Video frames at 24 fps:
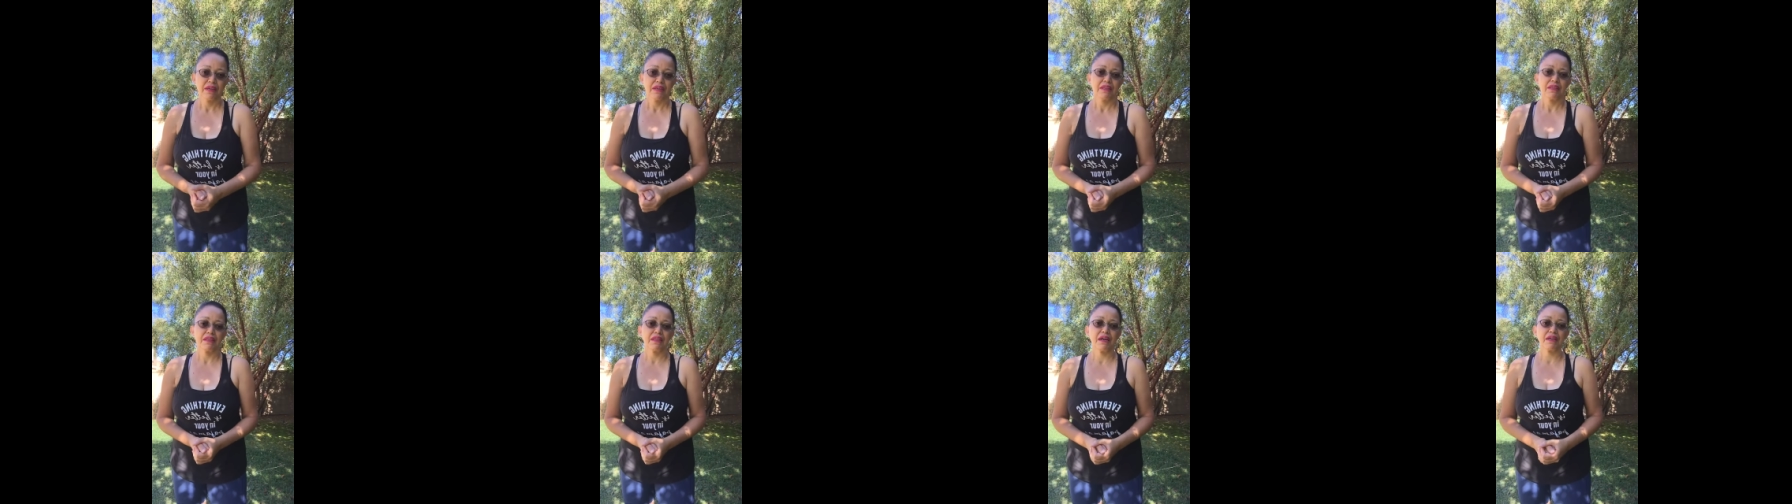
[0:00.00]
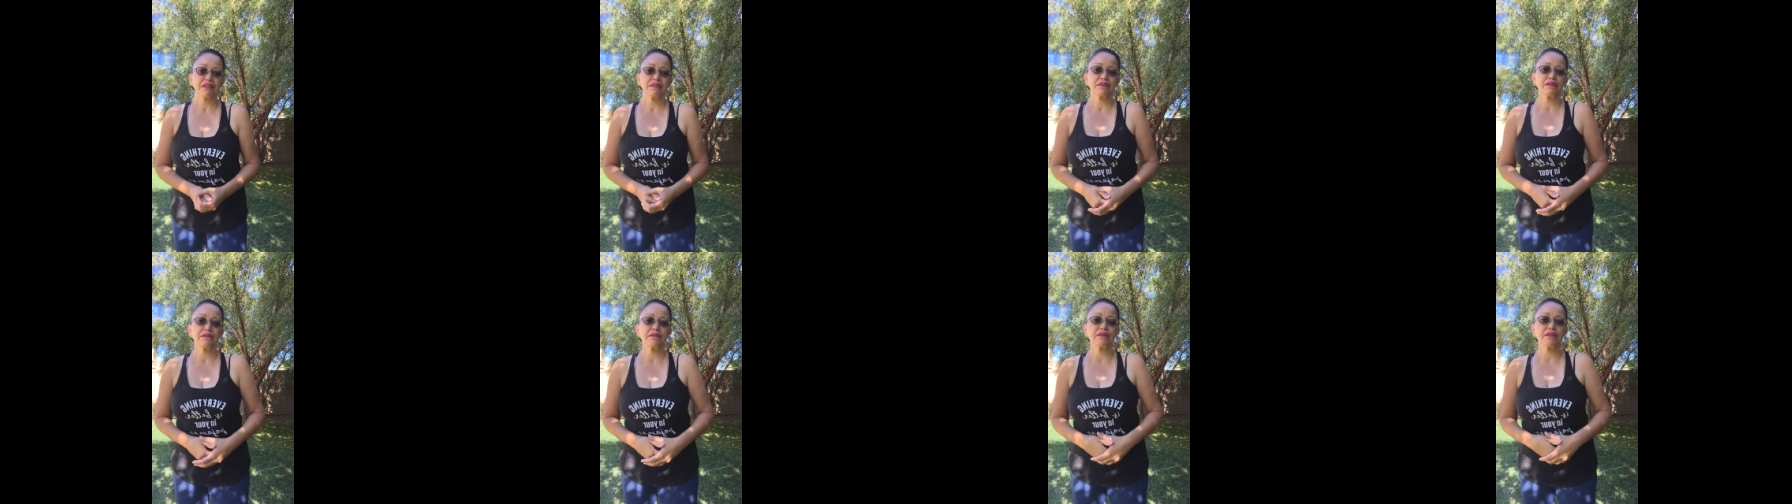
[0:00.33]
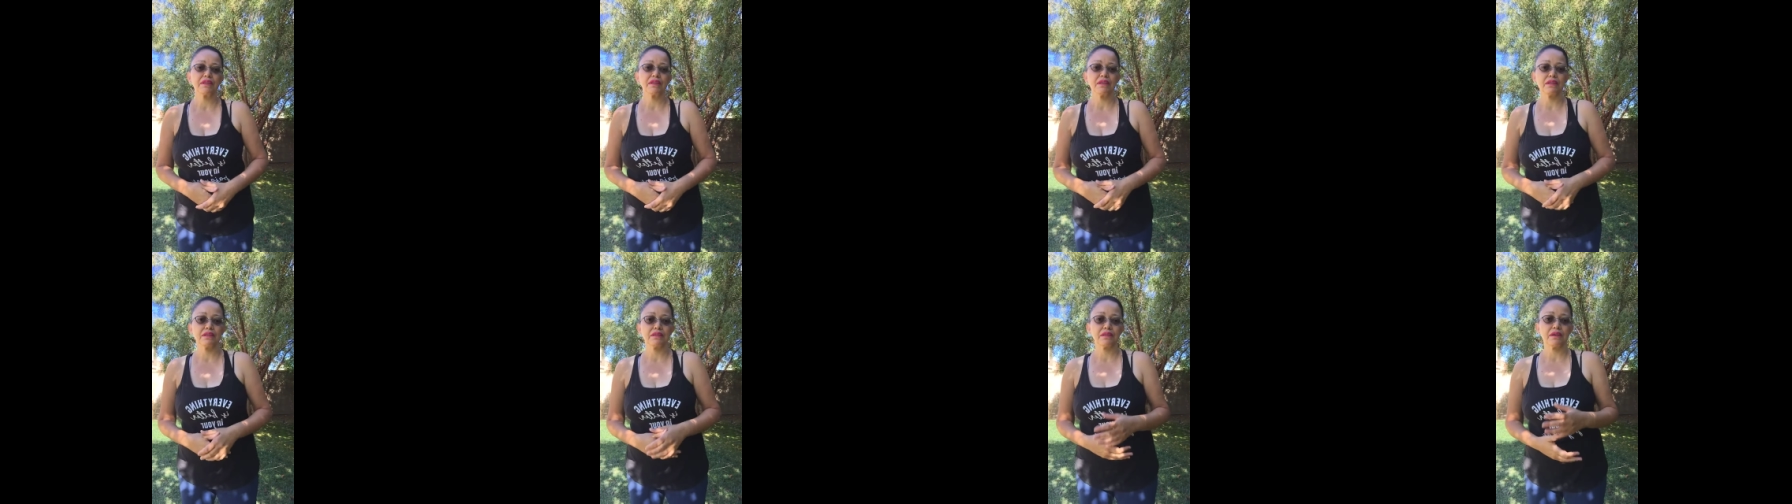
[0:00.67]
not doing
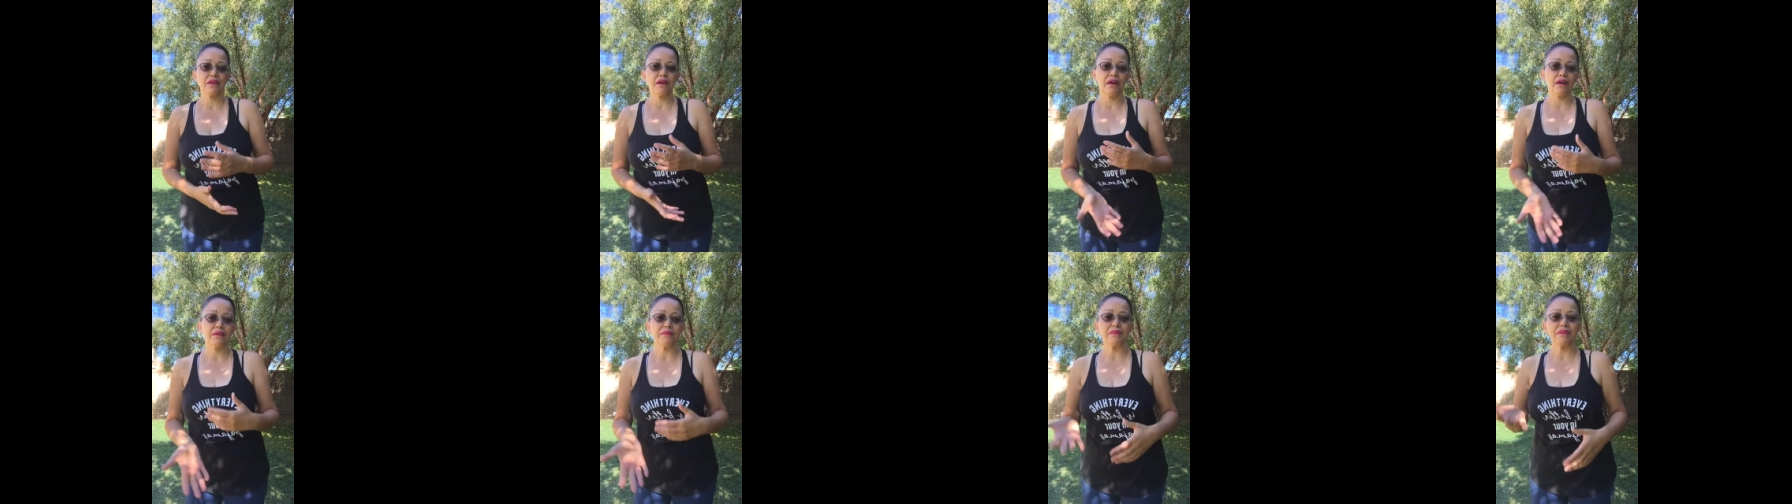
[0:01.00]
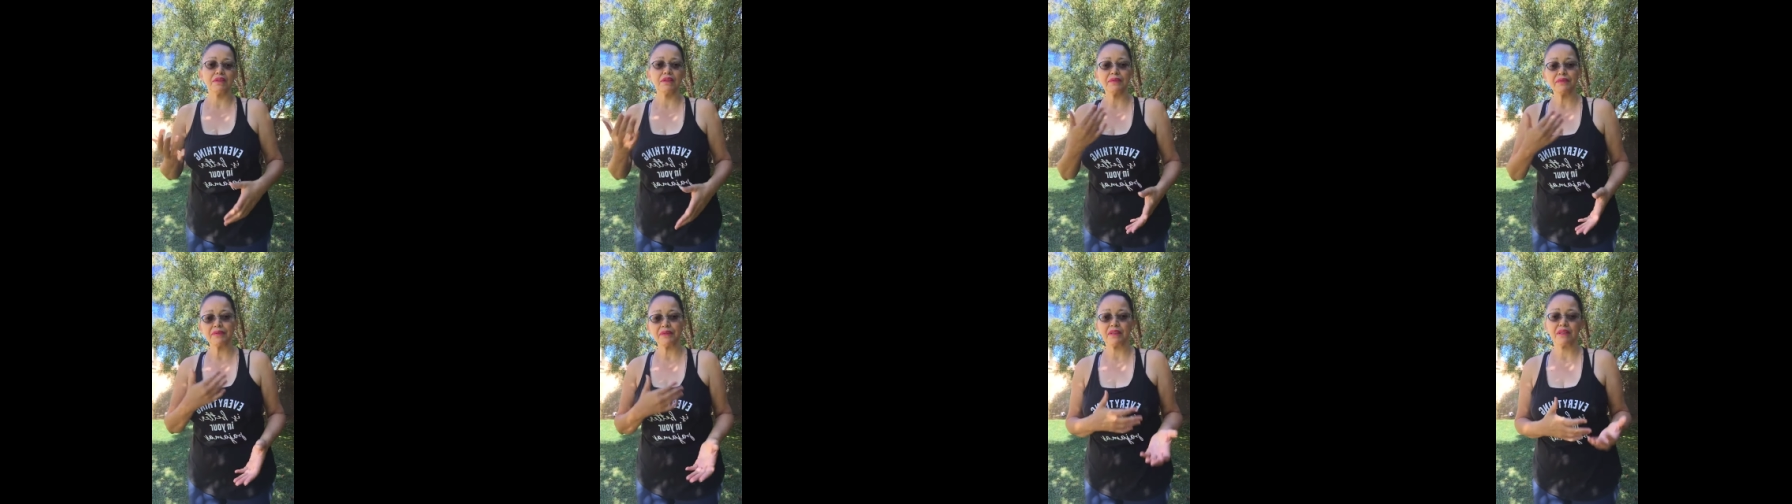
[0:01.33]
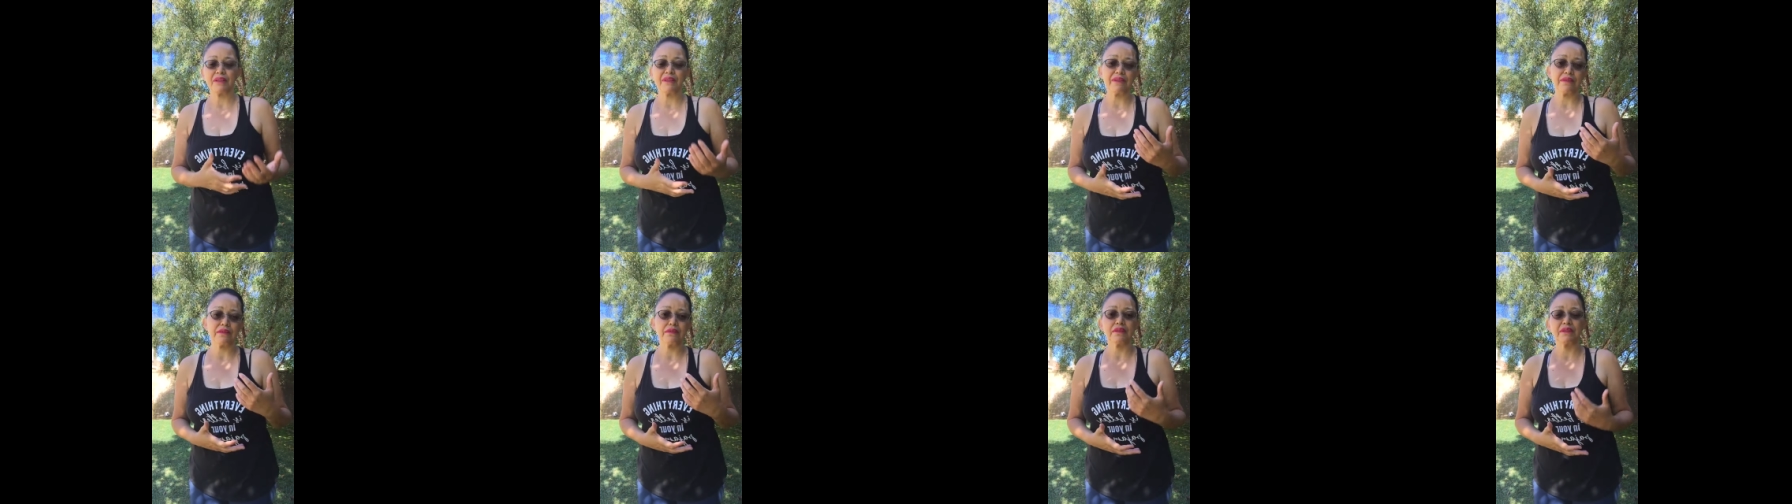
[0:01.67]
these um, different, you
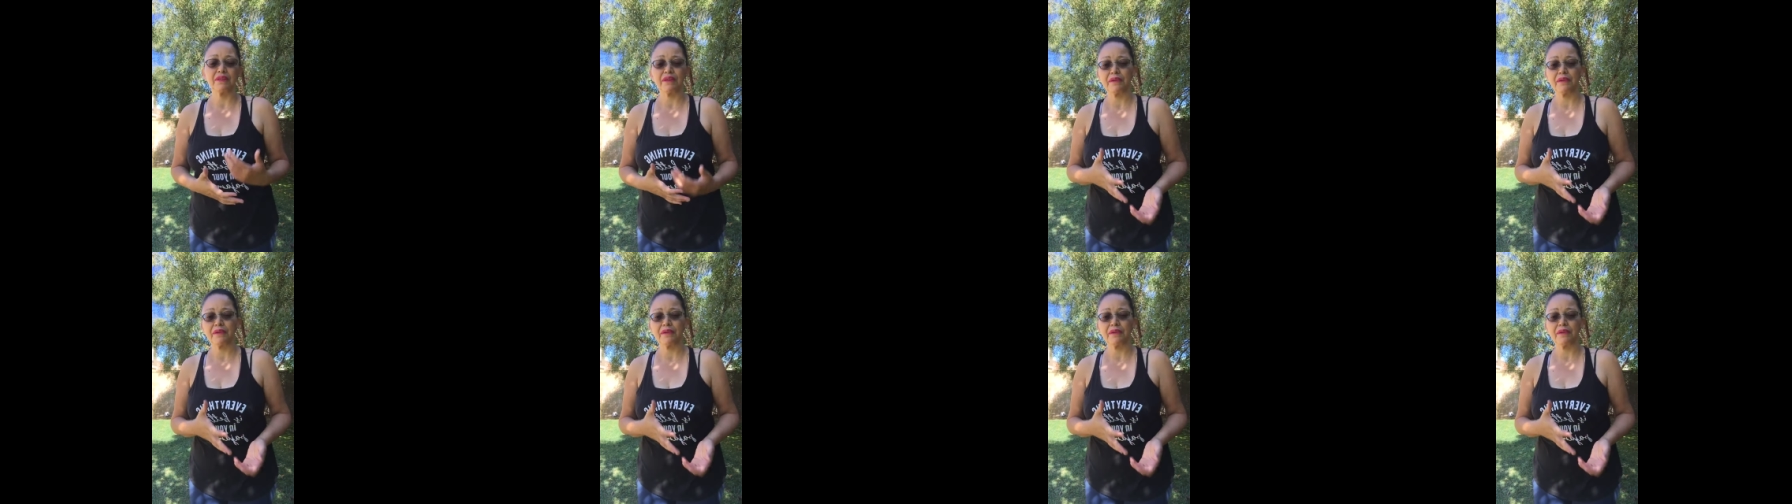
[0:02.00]
know,